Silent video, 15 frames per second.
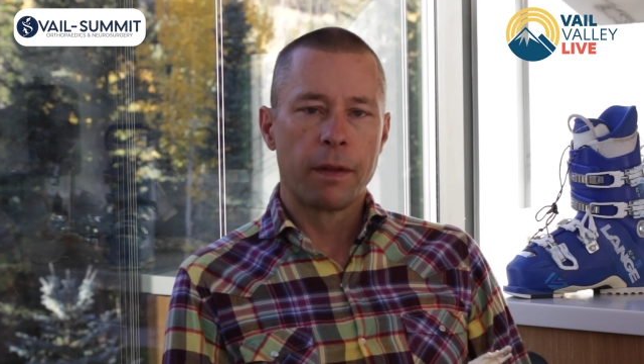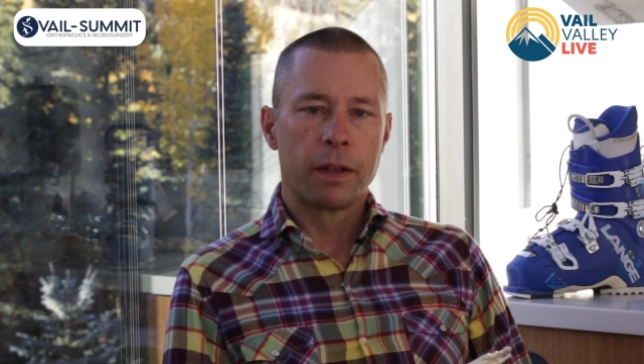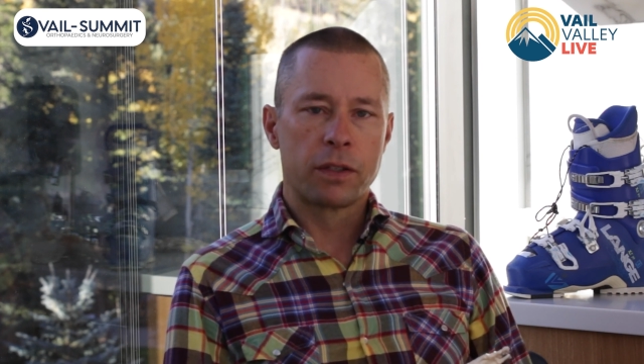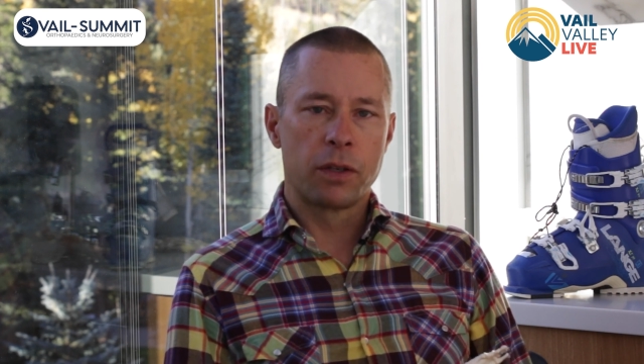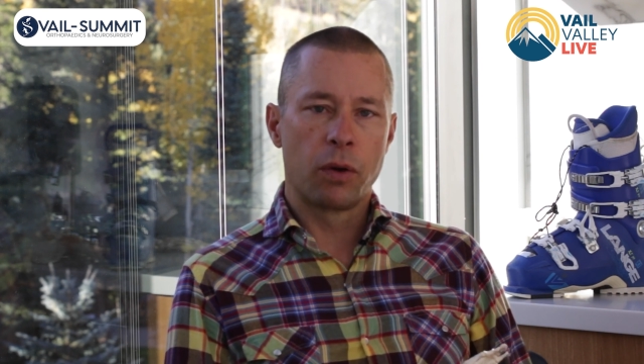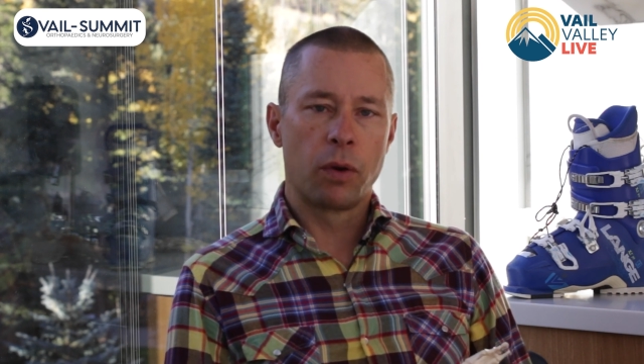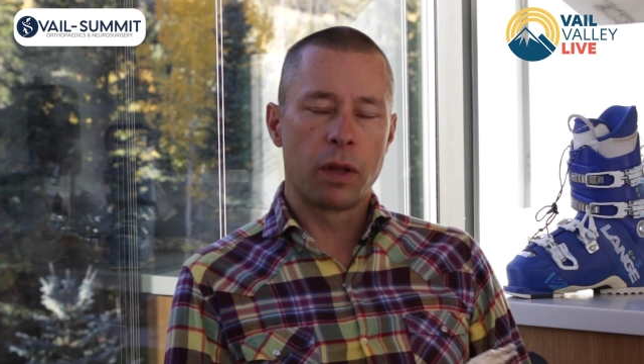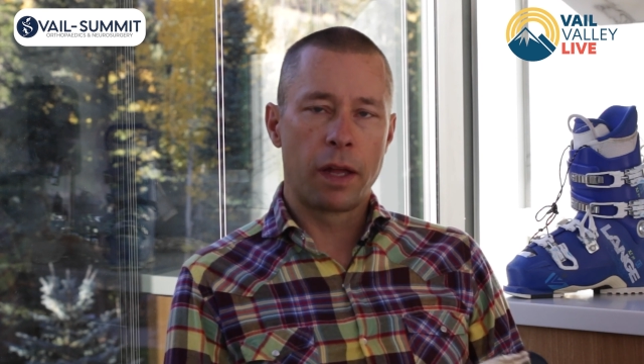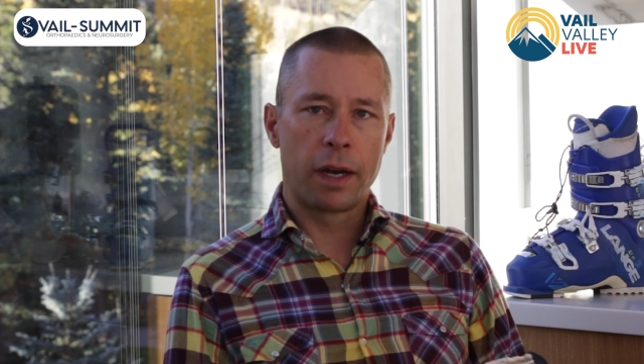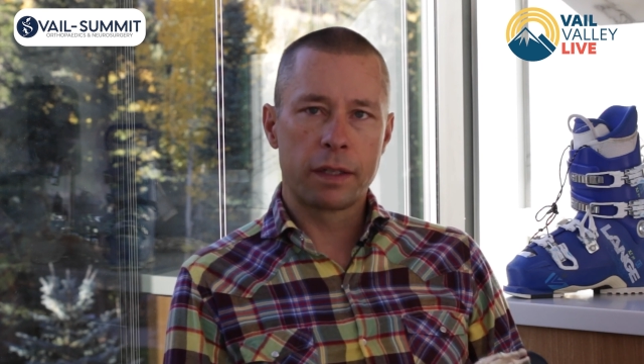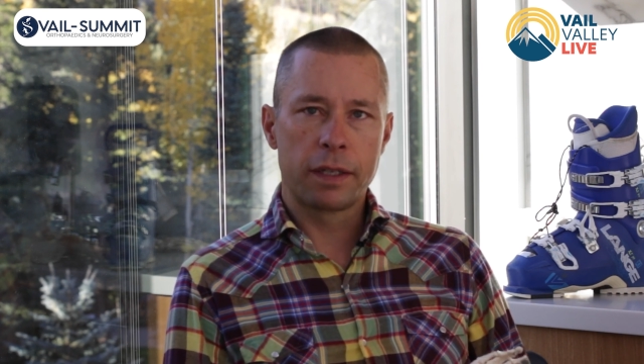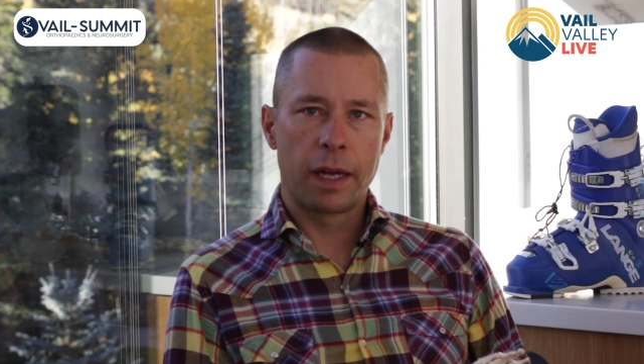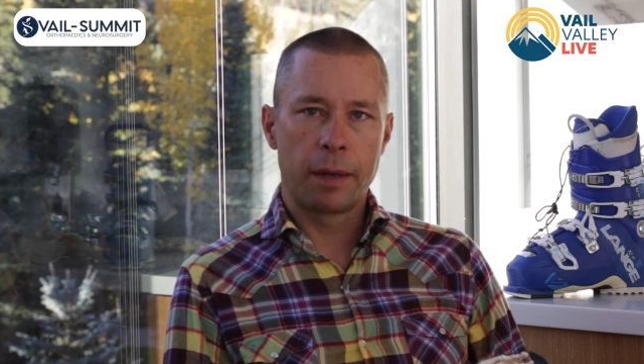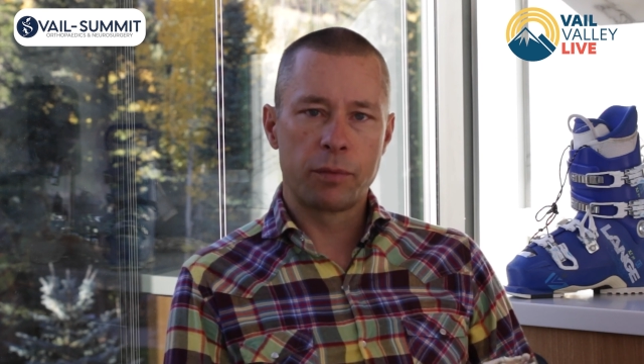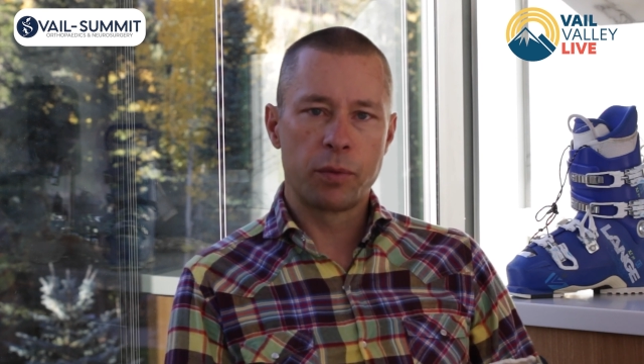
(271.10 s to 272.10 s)
So a lot
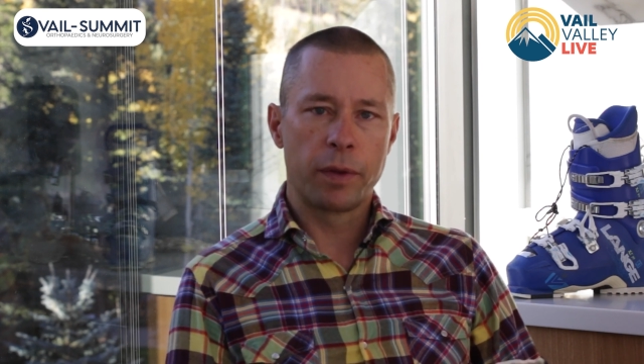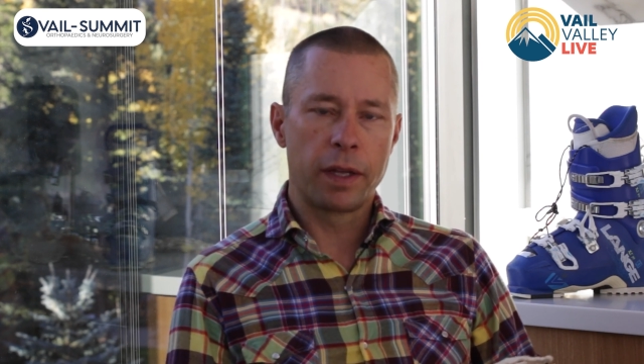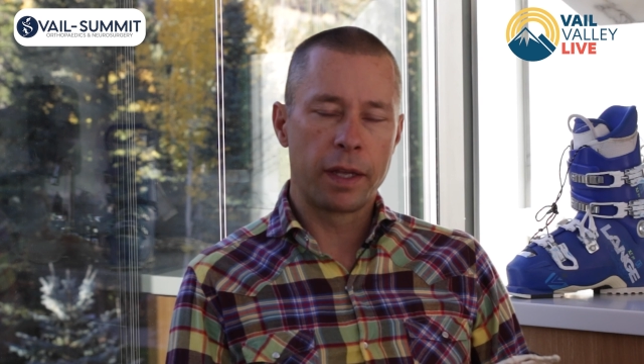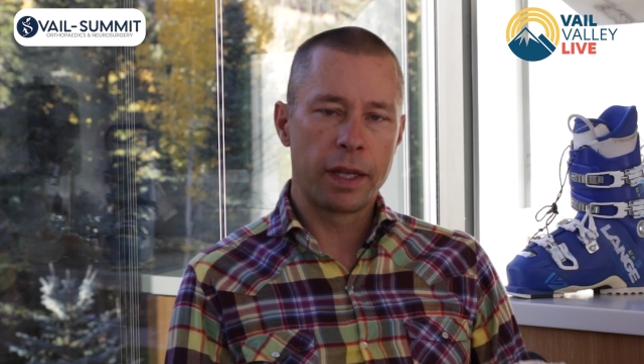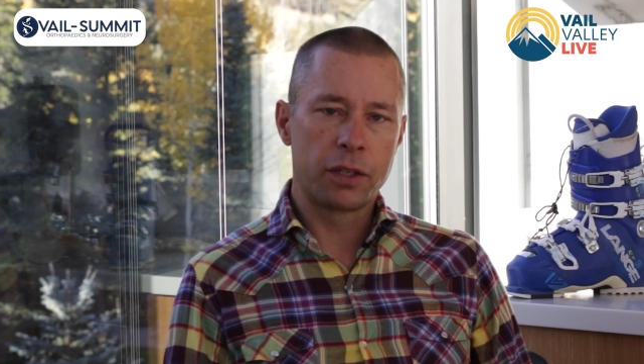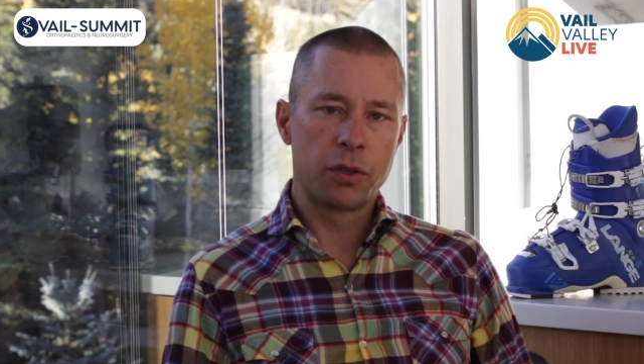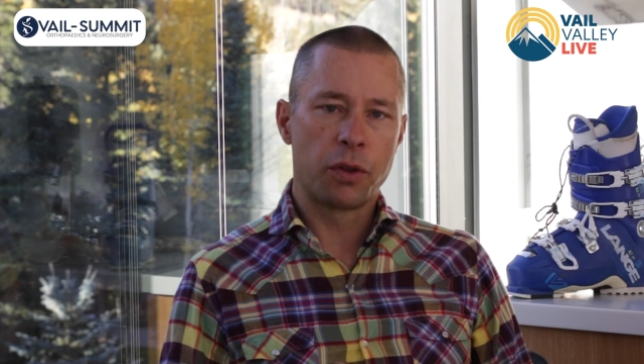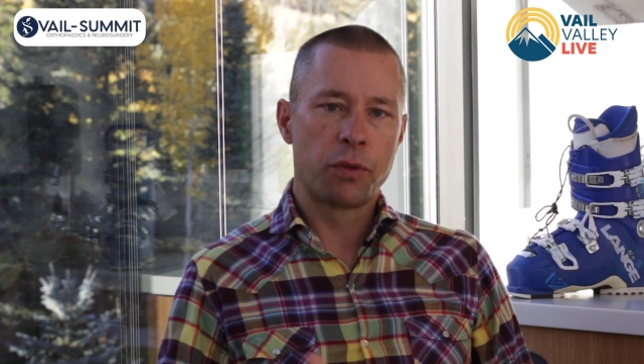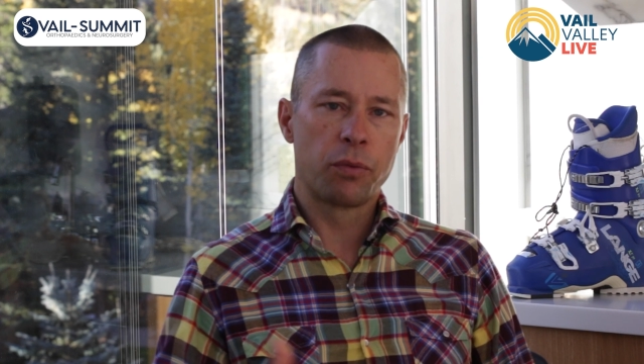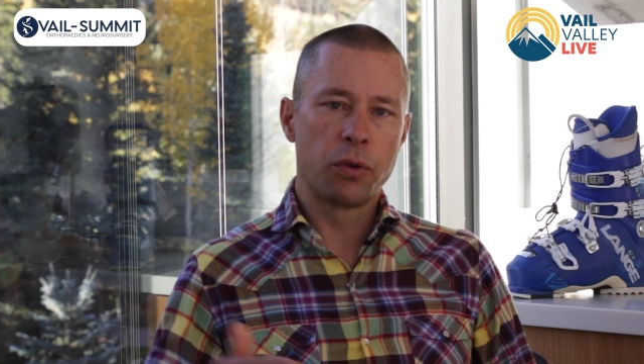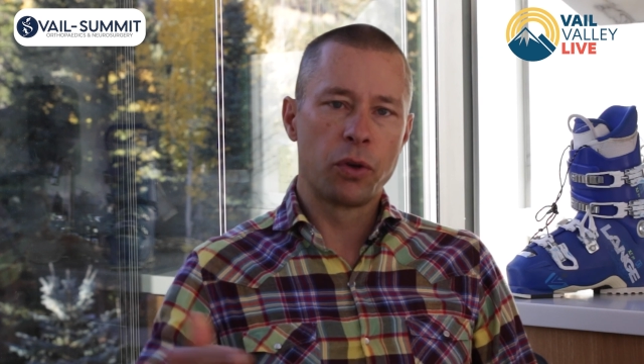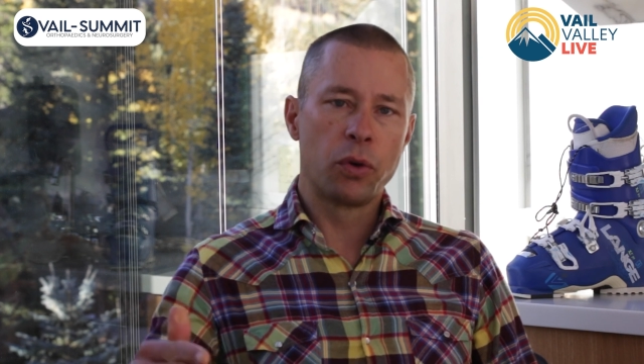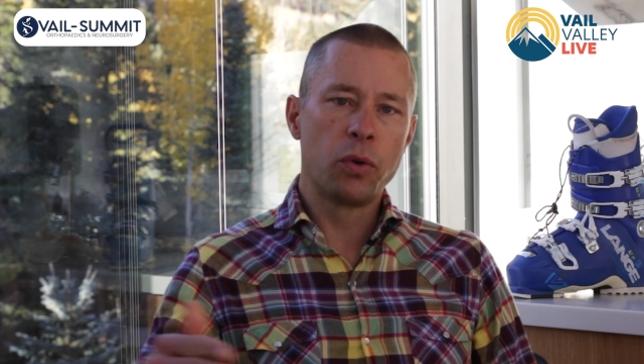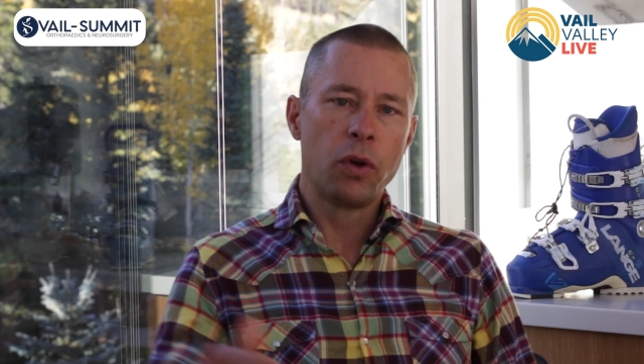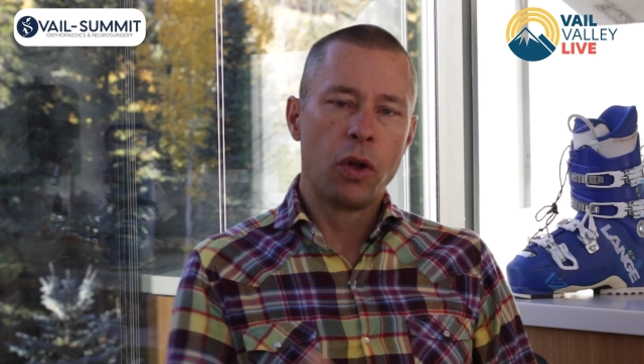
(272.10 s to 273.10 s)
of times we can get you
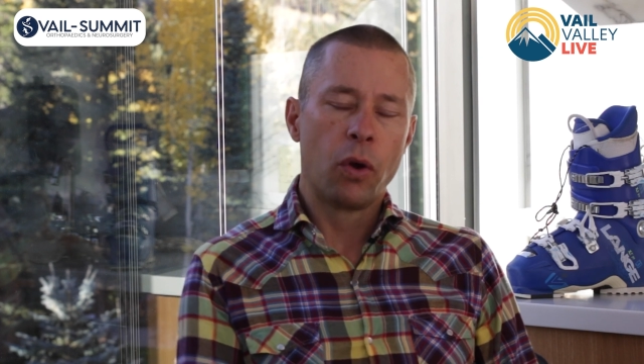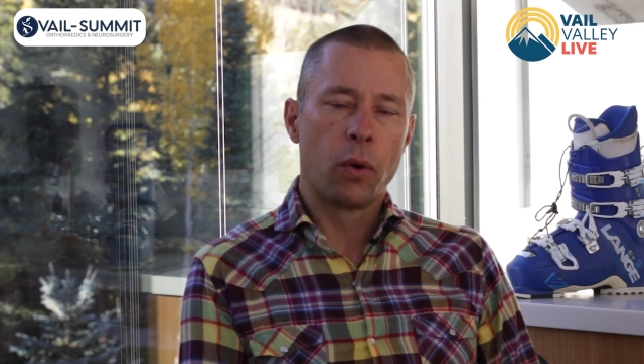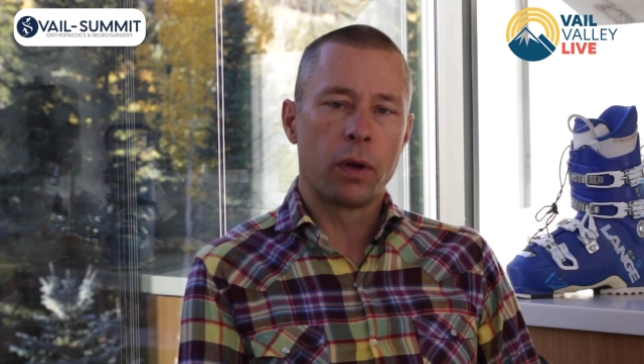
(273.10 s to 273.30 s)
through,